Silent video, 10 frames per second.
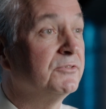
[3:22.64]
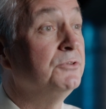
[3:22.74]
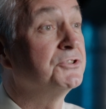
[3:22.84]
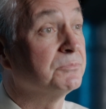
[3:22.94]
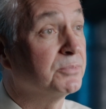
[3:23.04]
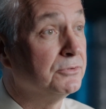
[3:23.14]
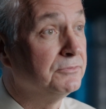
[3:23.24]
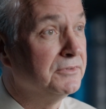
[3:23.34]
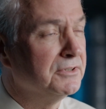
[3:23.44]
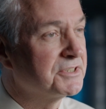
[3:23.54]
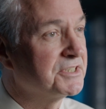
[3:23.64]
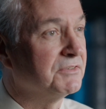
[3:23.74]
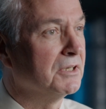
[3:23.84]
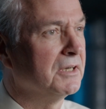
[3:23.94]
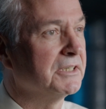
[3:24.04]
future-proofness,
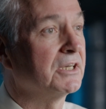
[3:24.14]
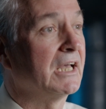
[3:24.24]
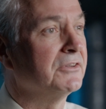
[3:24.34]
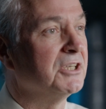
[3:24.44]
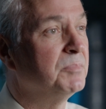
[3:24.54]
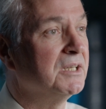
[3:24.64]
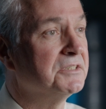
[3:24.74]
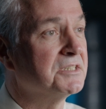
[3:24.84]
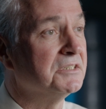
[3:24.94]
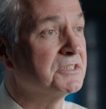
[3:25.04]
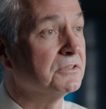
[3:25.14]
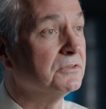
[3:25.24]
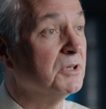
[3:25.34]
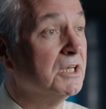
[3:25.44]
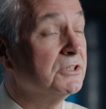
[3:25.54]
if you like, and the ability
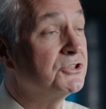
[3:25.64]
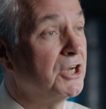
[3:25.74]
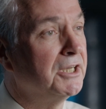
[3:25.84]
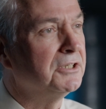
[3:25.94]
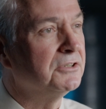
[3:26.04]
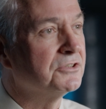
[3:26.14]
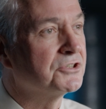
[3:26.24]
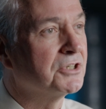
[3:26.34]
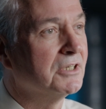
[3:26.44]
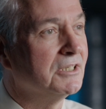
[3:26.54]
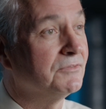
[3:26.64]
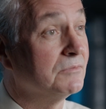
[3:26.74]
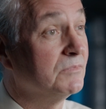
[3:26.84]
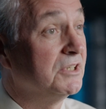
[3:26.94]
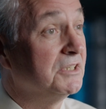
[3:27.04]
to change
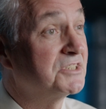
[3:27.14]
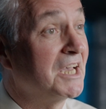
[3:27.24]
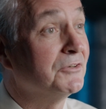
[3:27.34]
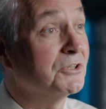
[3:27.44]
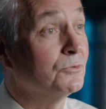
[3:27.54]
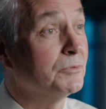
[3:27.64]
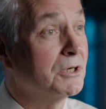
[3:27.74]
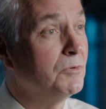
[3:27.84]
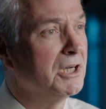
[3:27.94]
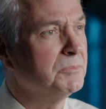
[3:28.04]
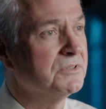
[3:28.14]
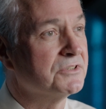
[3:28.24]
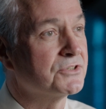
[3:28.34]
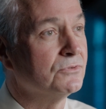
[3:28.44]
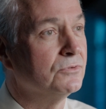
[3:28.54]
the technical
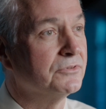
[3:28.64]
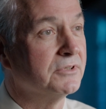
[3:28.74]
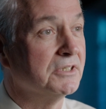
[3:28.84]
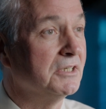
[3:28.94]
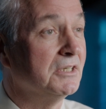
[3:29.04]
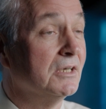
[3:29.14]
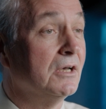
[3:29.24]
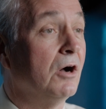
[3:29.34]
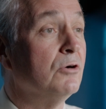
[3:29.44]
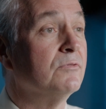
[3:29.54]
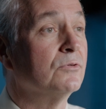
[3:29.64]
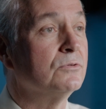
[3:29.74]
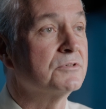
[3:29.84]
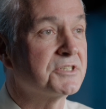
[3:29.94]
requirements or the overall